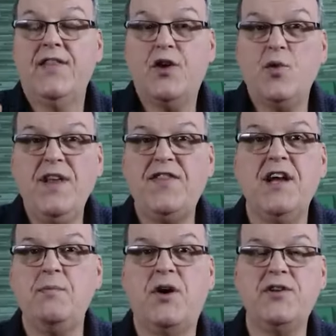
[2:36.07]
The great
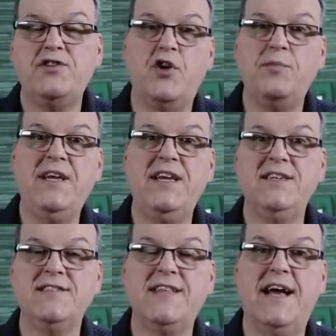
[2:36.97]
thing about Adobe
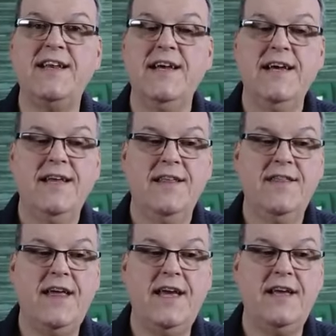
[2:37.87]
is that
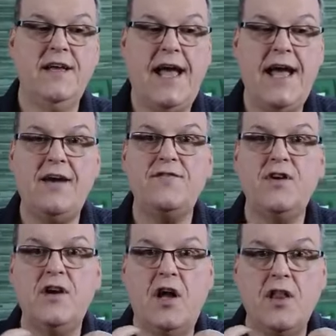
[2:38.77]
they have
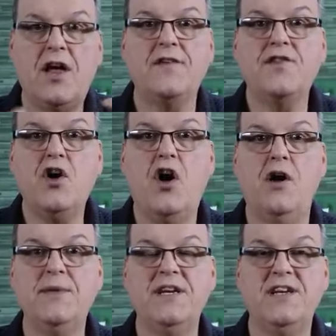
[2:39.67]
a lot of
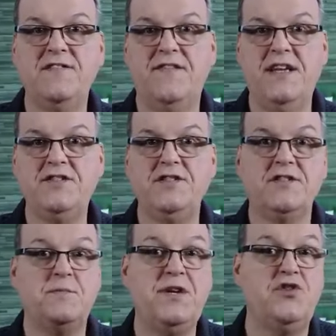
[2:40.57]
common
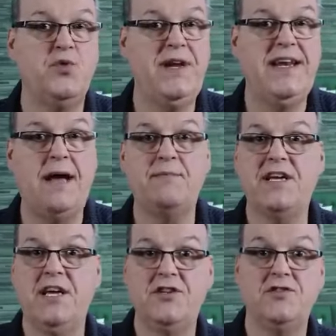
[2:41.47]
conventions between
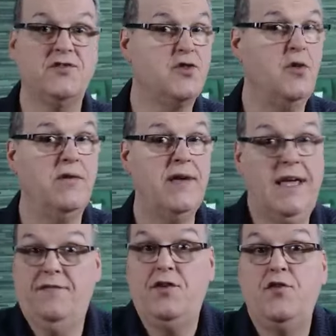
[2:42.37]
applications. So
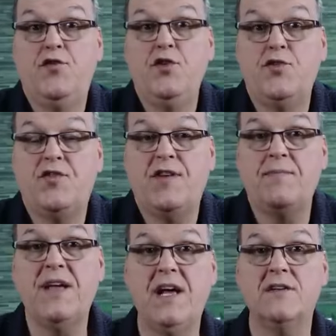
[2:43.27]
if you've used
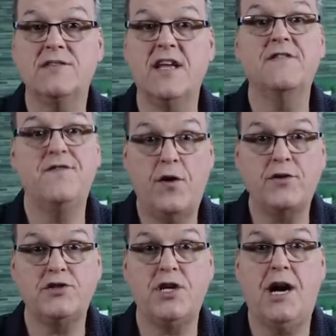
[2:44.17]
something else like
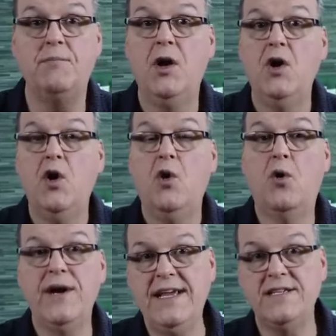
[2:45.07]
Photoshop
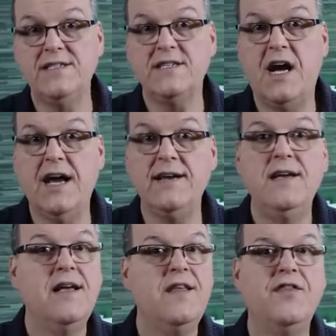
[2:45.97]
or InDesign,
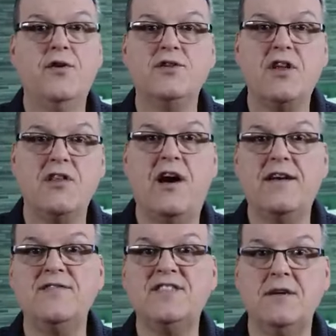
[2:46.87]
there's a
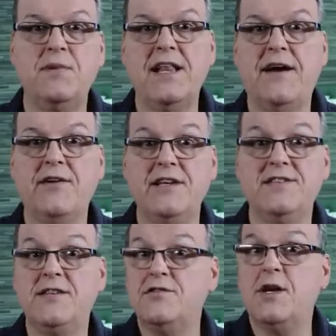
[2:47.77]
lot of
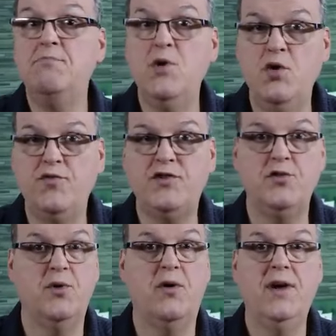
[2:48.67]
similarities. There's a move
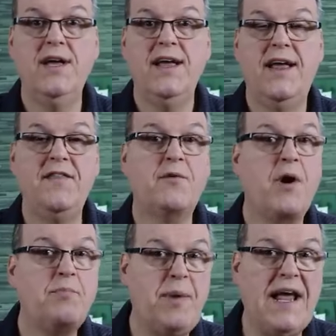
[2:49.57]
tool, and there
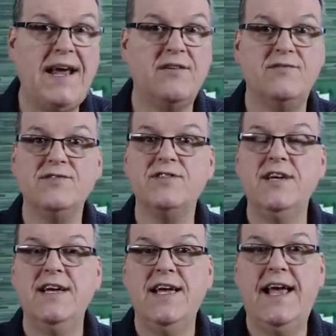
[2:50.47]
are panels
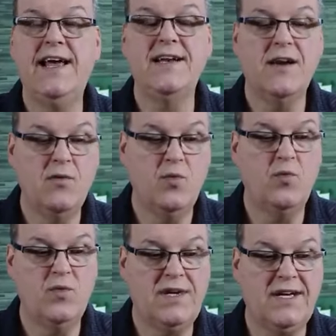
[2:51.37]
and
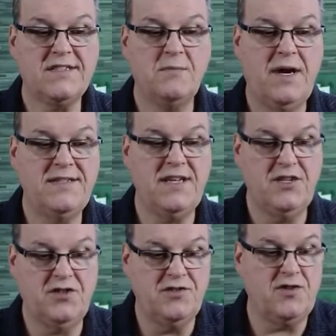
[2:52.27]

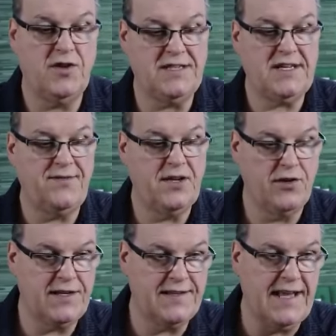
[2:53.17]
customization. So let's have a
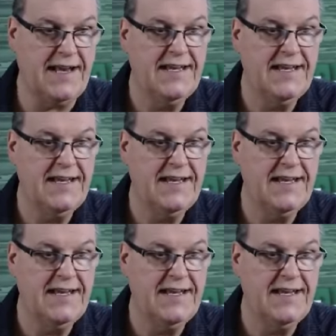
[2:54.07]
look at that.